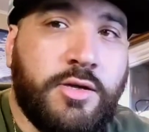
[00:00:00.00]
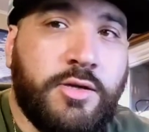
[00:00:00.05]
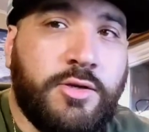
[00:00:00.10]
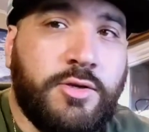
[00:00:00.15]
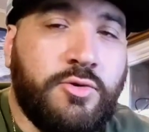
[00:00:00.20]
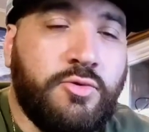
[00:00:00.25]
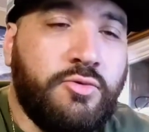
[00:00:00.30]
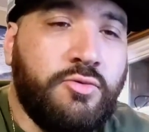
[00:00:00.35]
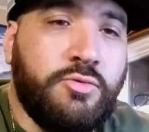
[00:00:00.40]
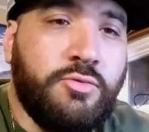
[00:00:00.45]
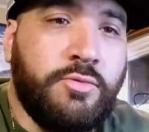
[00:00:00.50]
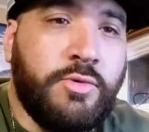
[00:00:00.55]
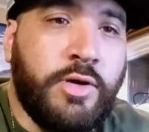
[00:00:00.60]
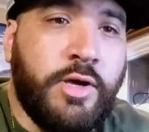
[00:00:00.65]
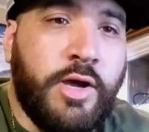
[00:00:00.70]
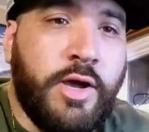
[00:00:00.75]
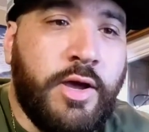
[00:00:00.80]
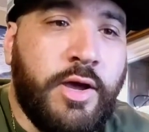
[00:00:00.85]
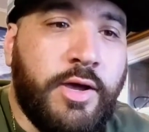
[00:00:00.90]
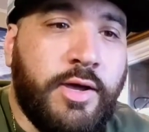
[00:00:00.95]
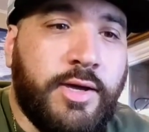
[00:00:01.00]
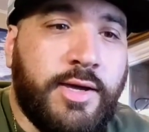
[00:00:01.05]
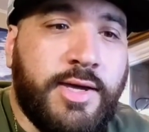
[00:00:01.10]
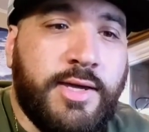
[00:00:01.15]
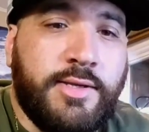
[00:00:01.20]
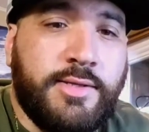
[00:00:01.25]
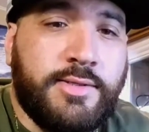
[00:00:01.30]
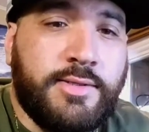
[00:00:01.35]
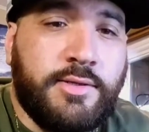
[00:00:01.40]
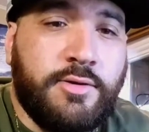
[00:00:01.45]
You
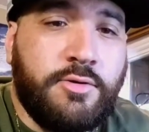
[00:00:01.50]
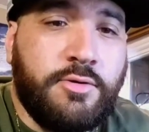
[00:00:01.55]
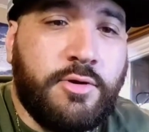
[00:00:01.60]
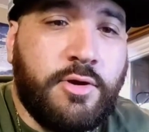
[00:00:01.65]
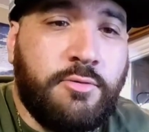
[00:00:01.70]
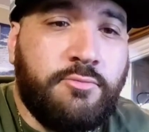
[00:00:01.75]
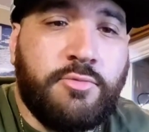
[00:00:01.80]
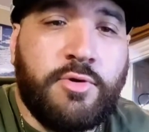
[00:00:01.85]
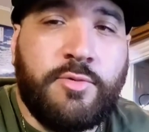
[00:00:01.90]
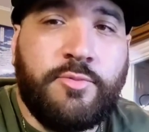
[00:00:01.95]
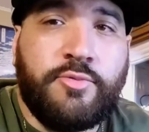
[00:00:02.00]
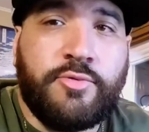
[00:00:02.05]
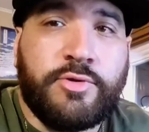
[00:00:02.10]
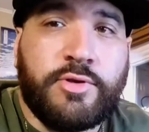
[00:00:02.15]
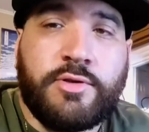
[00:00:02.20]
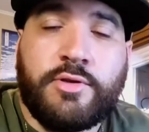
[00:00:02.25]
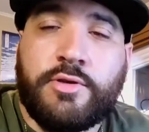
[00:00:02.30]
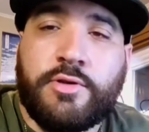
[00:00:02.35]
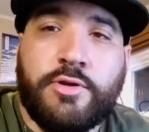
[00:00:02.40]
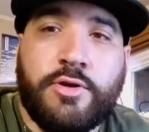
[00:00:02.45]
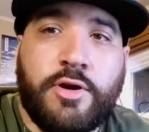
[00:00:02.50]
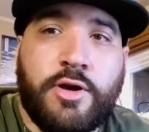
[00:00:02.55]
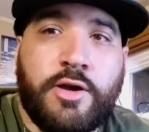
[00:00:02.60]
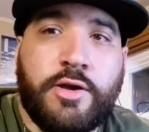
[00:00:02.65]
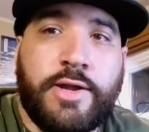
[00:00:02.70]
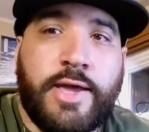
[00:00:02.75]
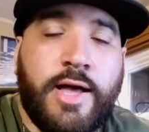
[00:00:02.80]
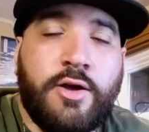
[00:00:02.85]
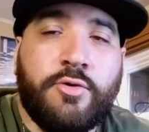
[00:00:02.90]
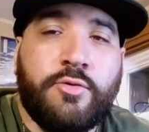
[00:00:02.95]
can still come up with
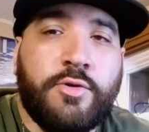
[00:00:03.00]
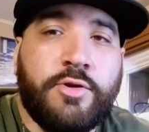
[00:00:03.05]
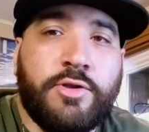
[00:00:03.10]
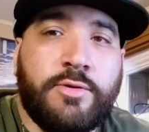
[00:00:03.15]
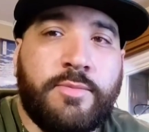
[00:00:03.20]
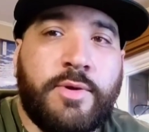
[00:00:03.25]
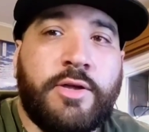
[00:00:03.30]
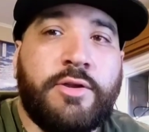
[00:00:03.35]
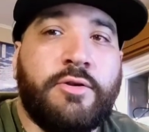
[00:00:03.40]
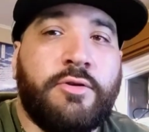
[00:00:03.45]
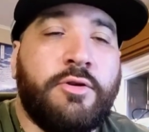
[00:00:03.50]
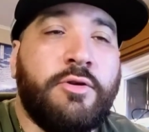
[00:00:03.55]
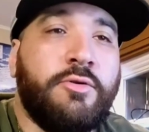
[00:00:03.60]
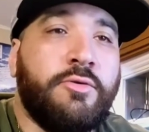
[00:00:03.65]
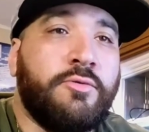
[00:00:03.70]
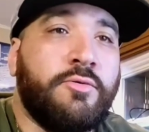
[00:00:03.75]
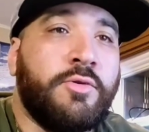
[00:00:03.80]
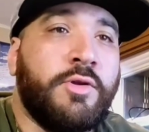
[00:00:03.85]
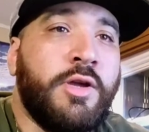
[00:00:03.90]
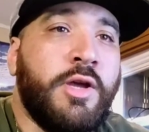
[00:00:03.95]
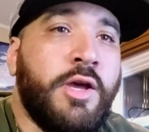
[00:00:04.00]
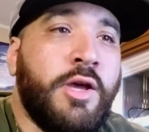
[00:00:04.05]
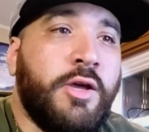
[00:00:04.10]
an algorithm on your own.